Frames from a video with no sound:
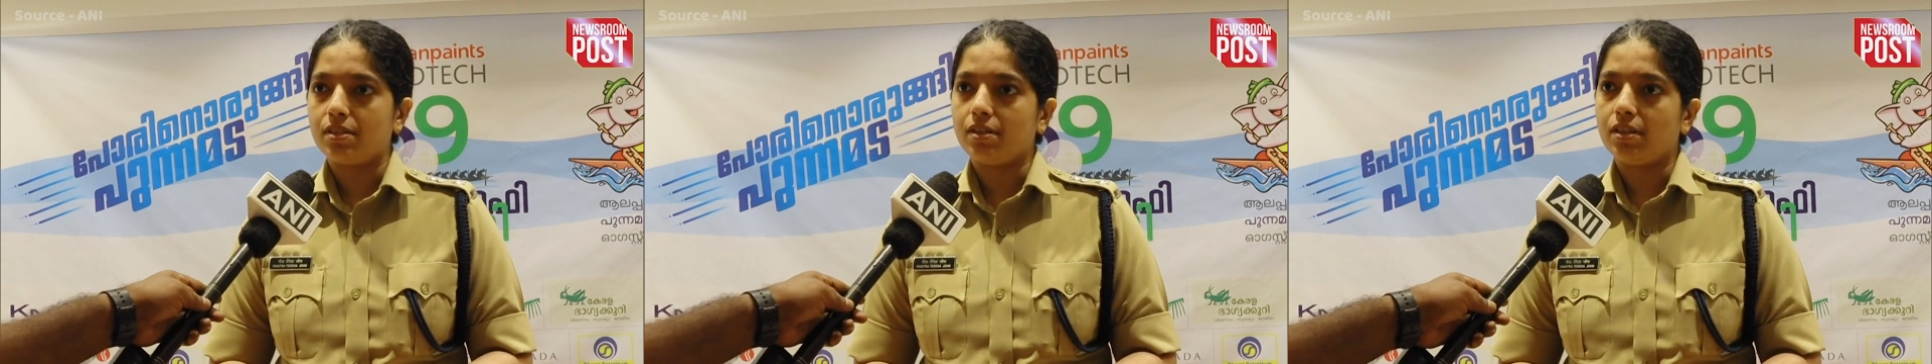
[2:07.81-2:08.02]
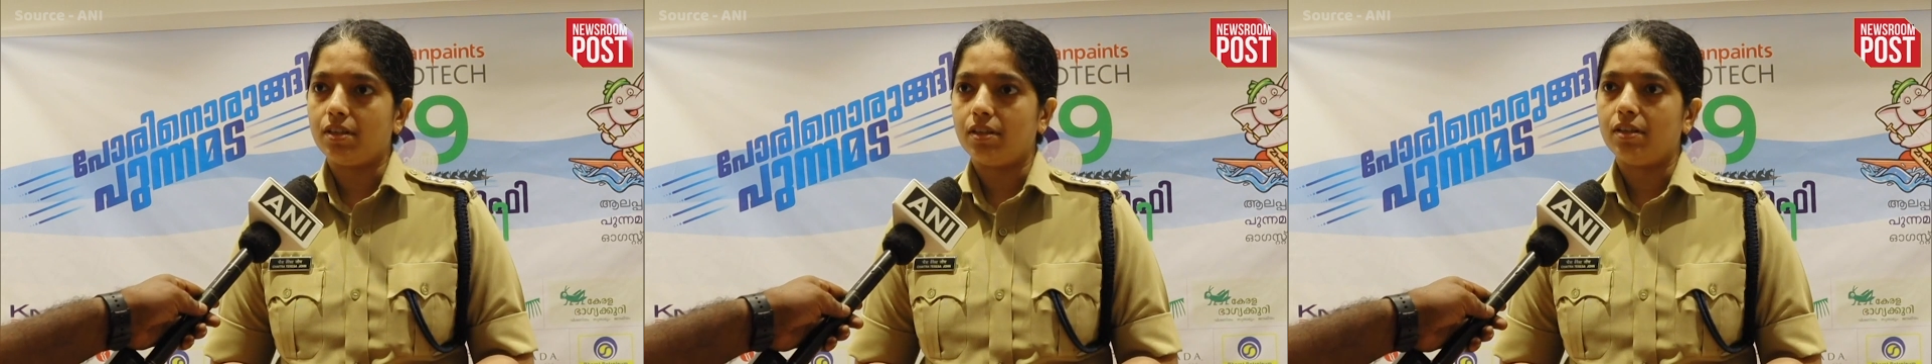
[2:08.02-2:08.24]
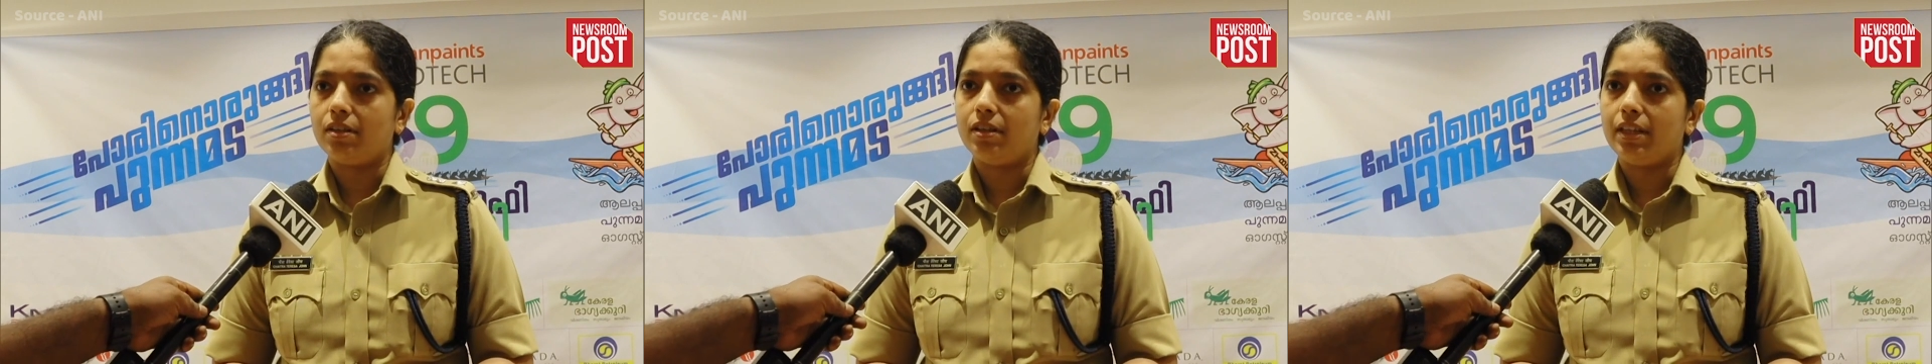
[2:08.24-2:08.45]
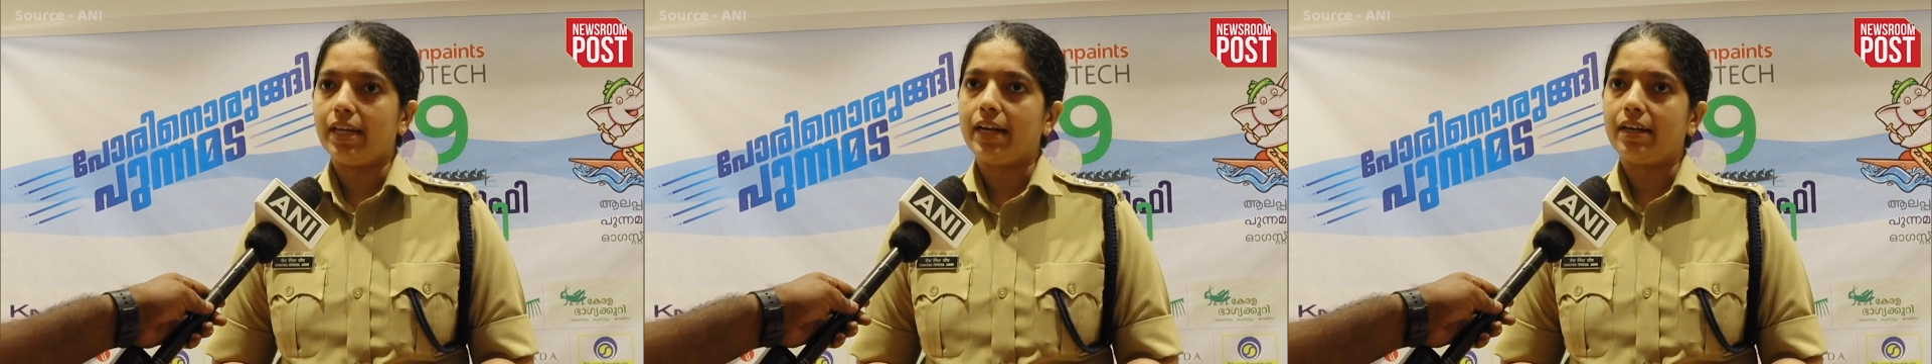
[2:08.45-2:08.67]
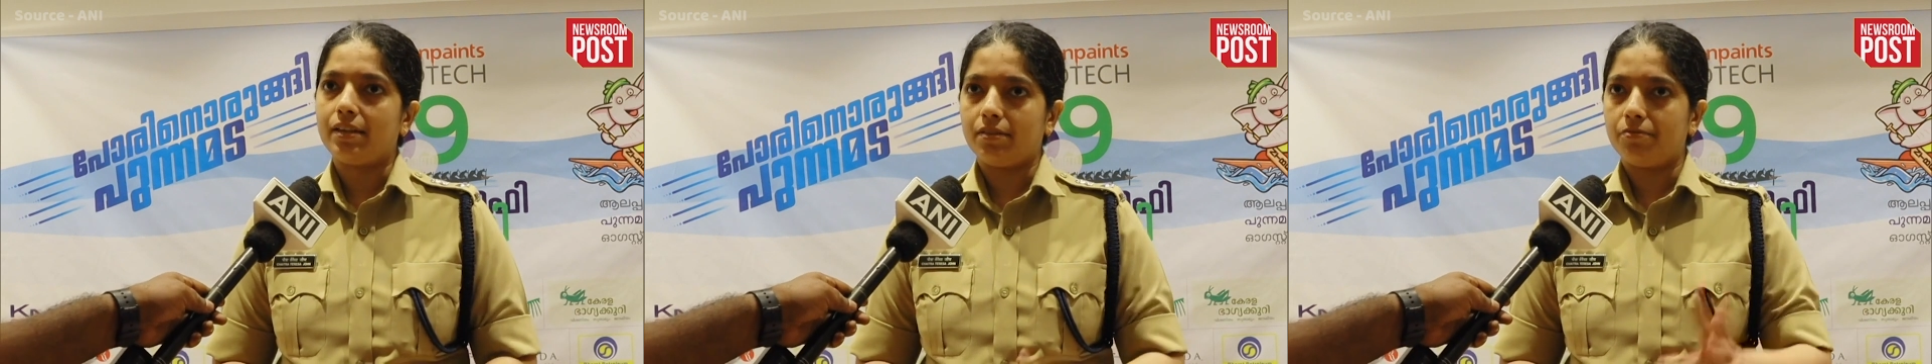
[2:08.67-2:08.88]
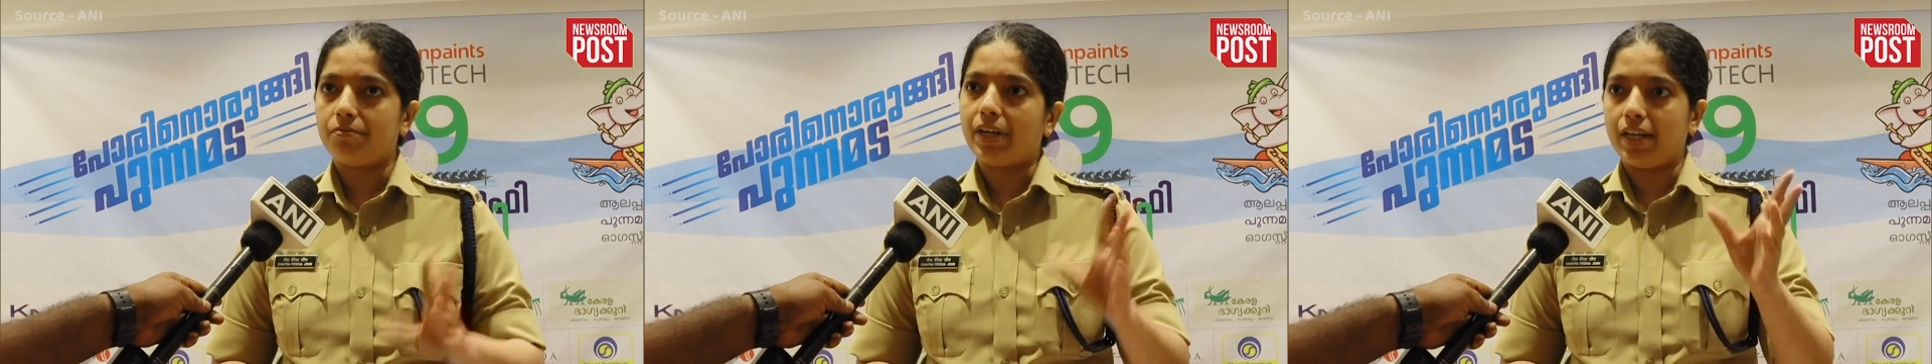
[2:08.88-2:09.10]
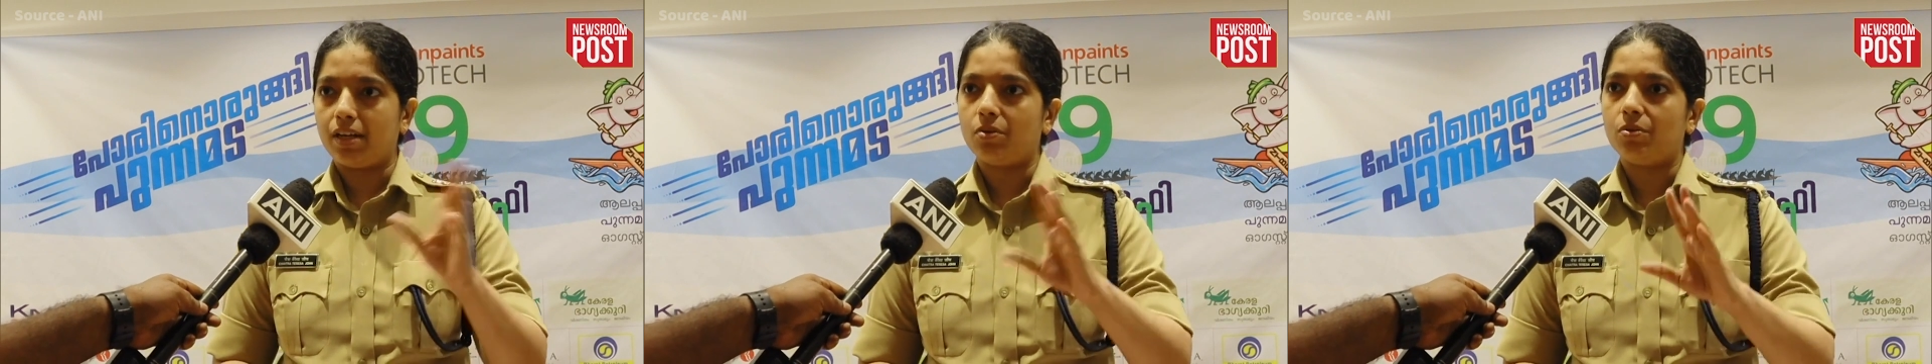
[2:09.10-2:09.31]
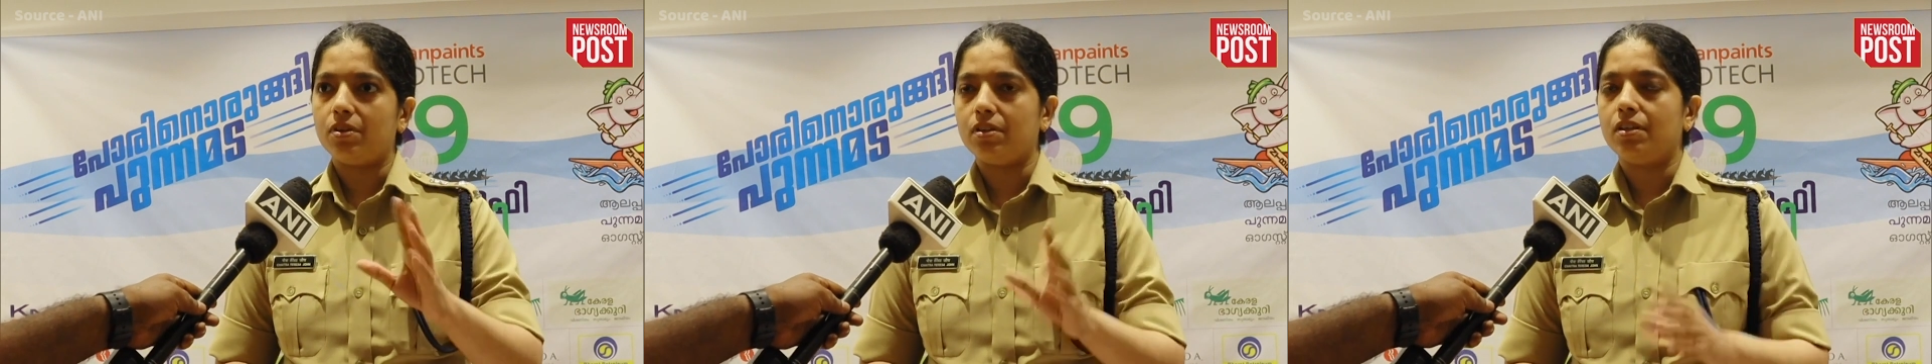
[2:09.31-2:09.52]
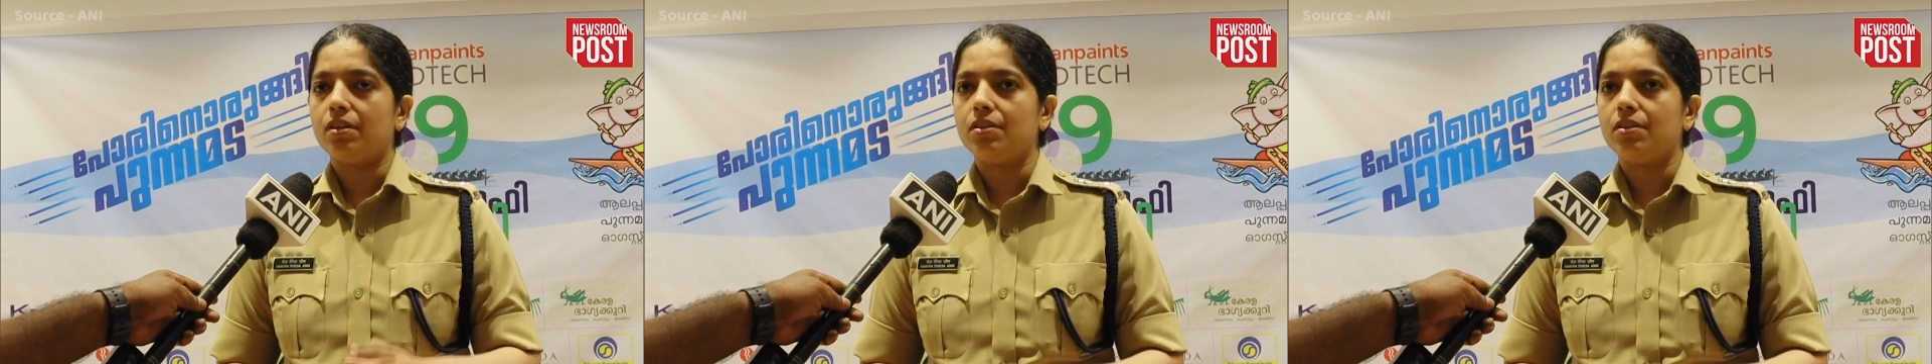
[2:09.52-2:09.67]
that fly around.